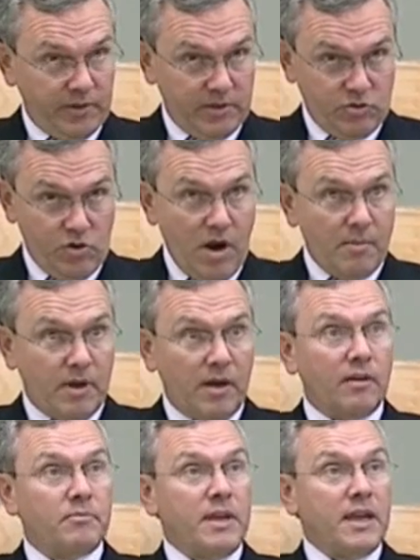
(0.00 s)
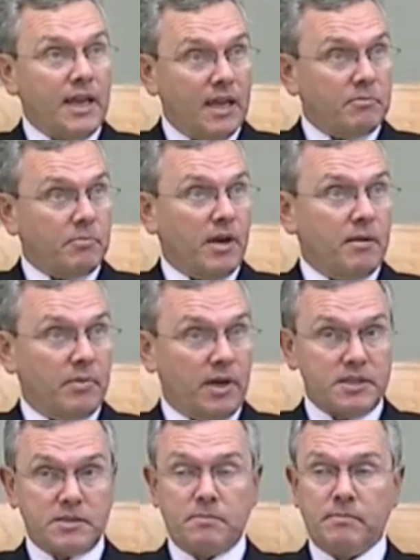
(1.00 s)
the trauma of being hit by a
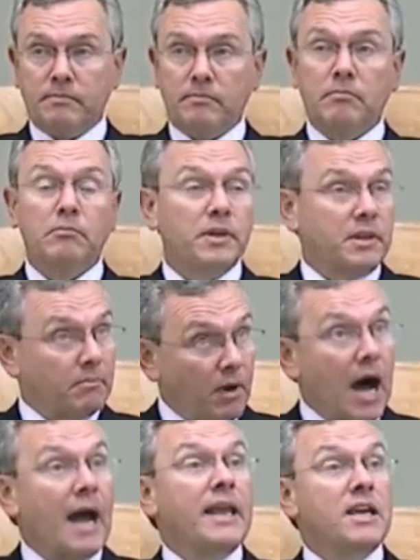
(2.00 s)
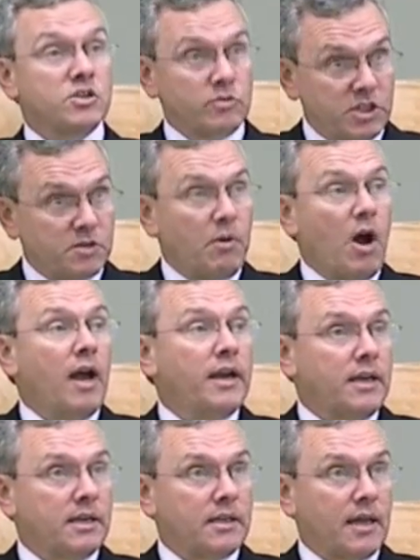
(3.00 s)
bus, but the body is
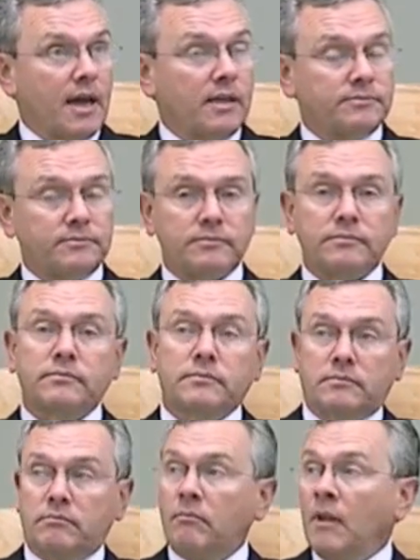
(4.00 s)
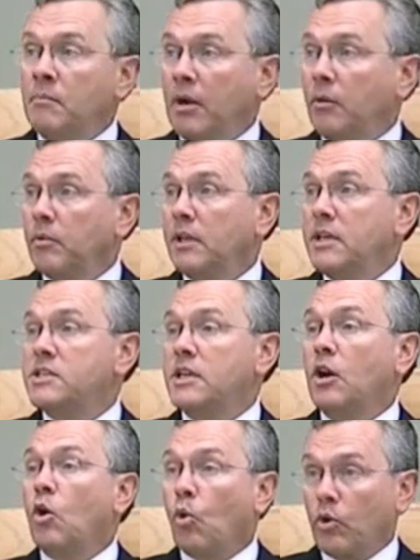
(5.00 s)
responding to that right. by
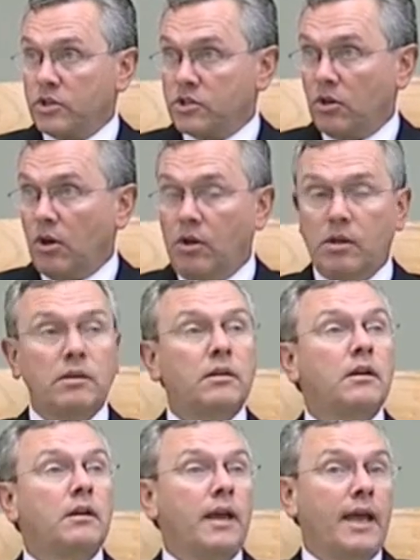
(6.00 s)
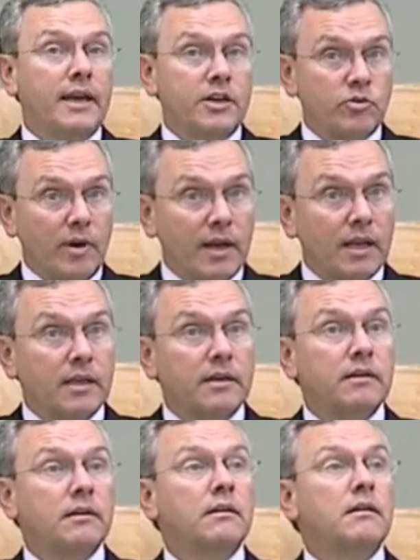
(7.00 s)
releasing cortisol and
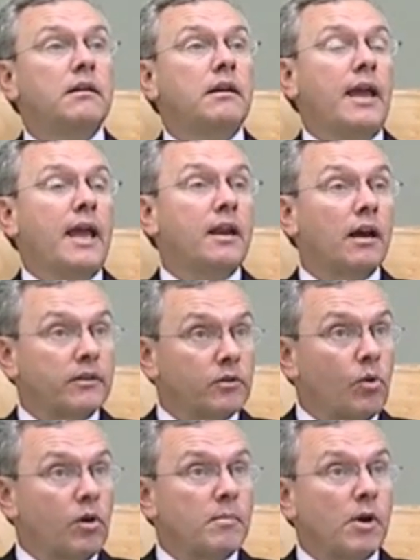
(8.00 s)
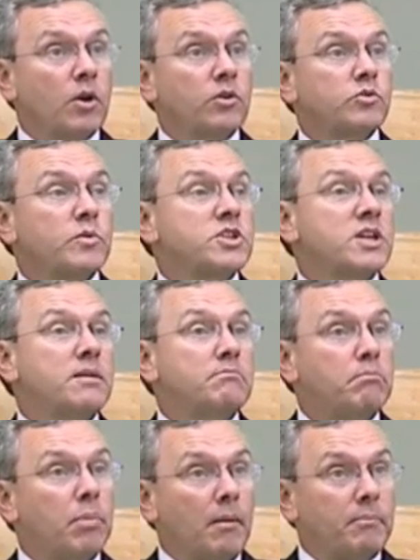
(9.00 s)
adrenaline and other hormones, which
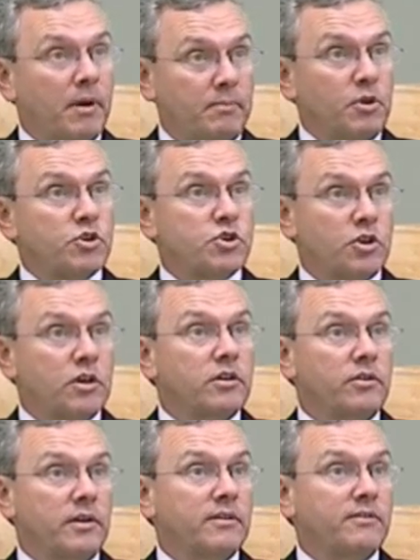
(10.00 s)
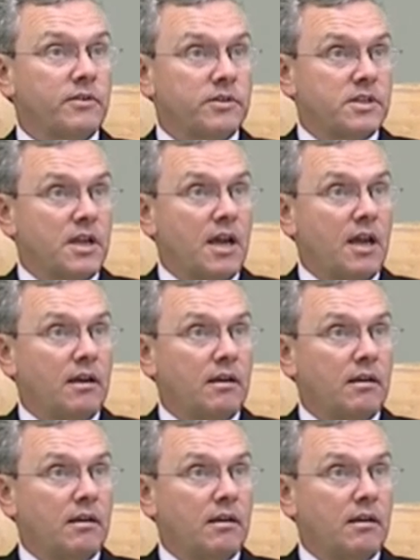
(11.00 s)
can bump up your sugar during the first day.